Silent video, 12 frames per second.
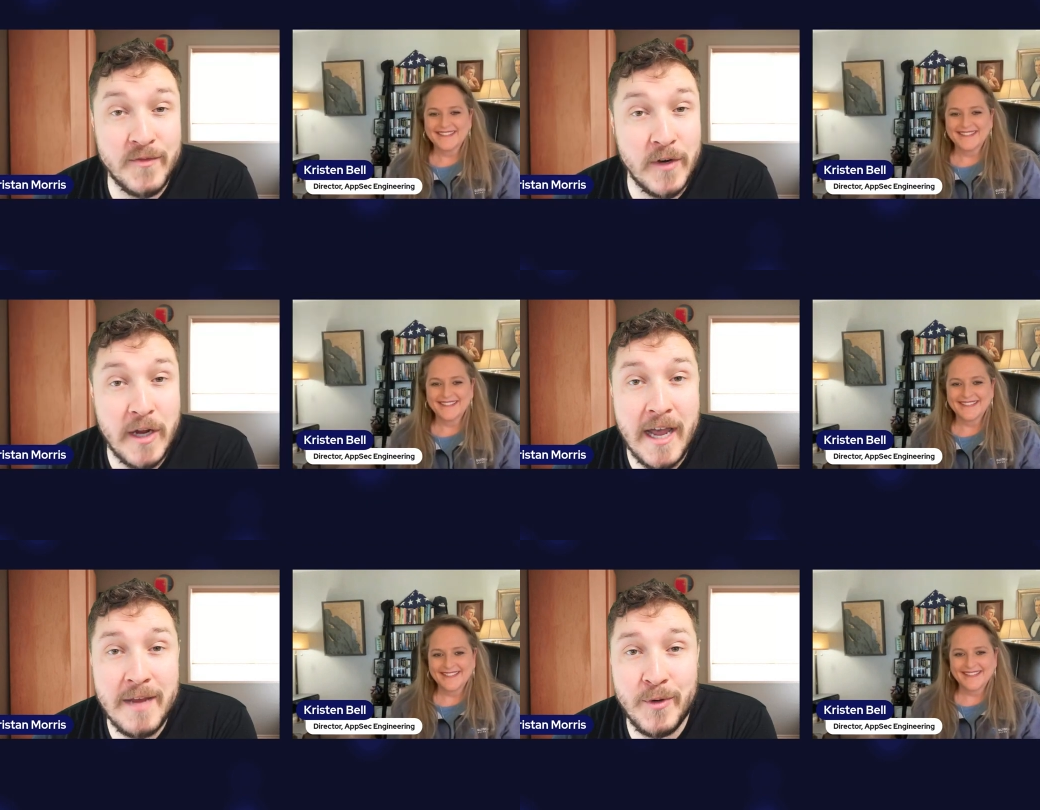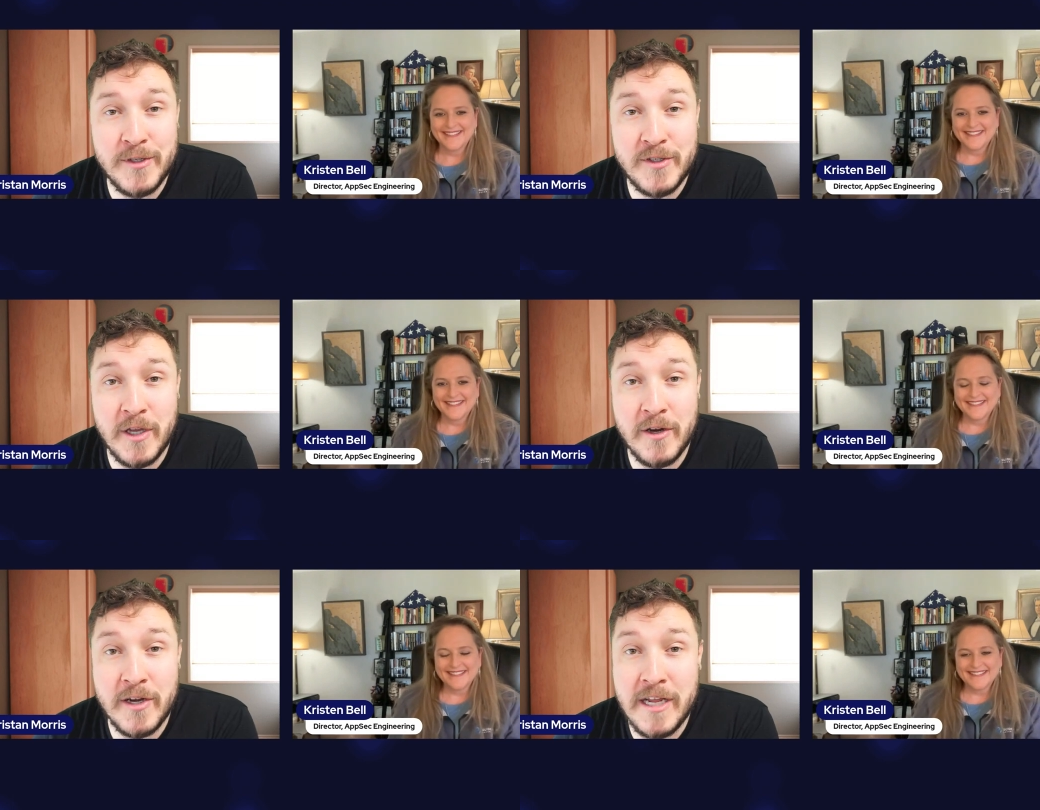Speaker 1: For GuidePoint
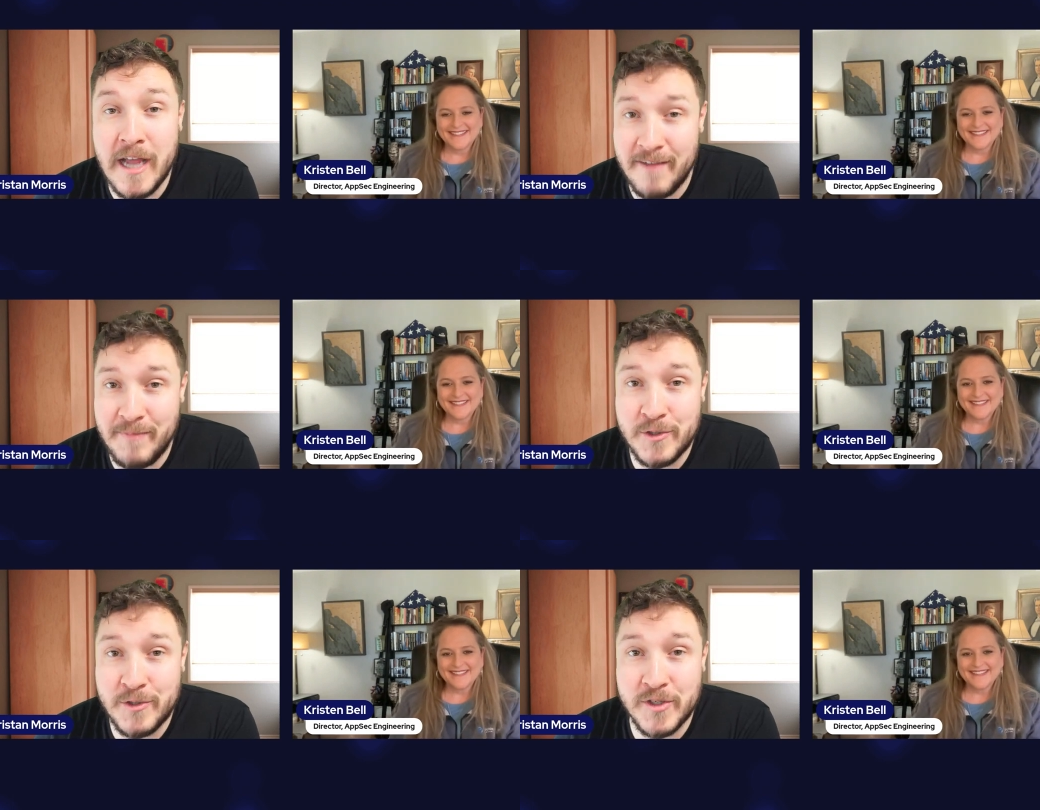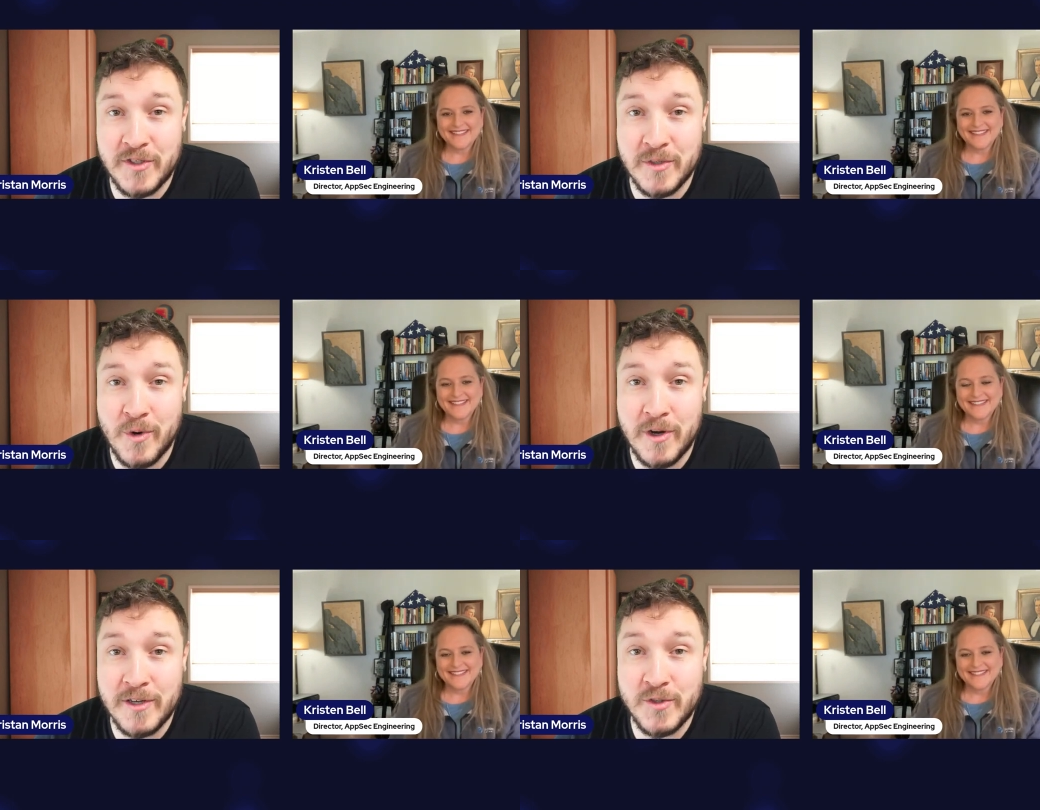Security, I've been Tristan
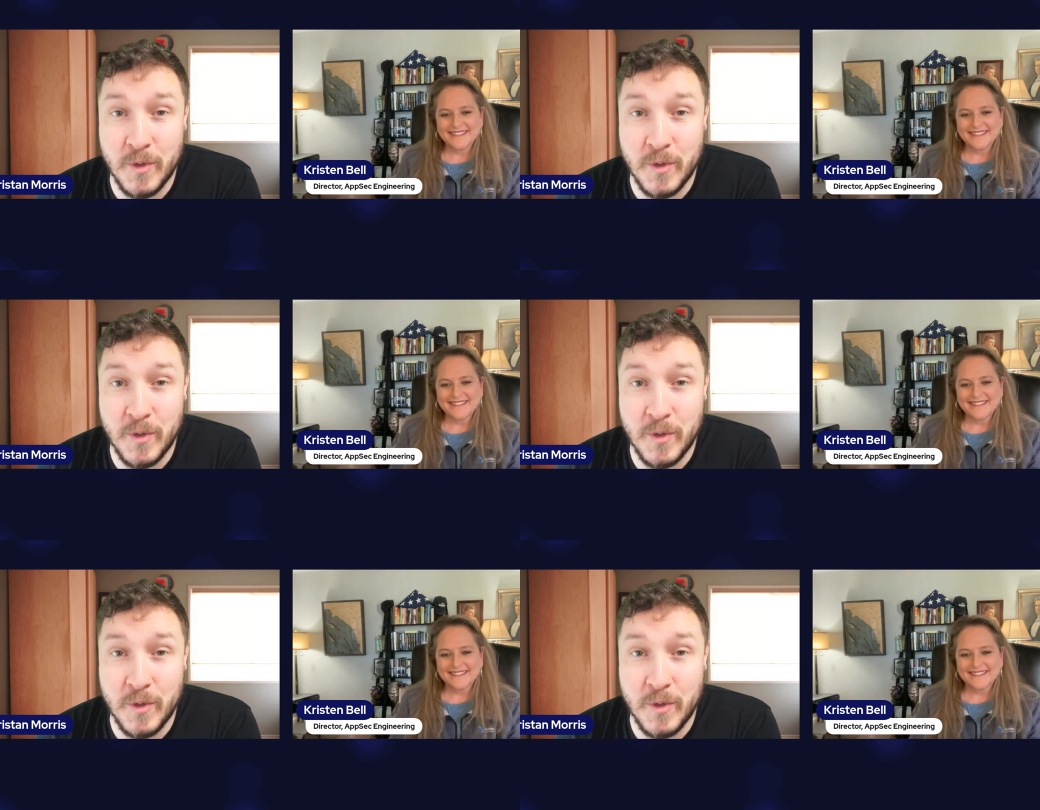Morris.